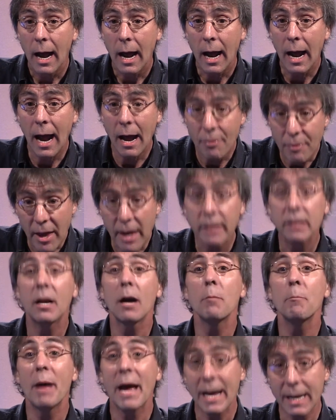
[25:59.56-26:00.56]
and then
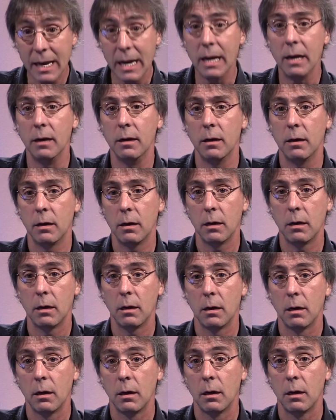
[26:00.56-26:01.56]
come back in.
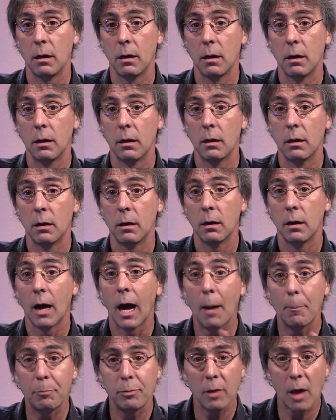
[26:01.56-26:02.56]

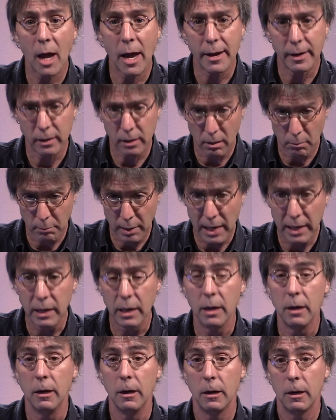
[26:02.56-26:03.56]
Apply to come back in.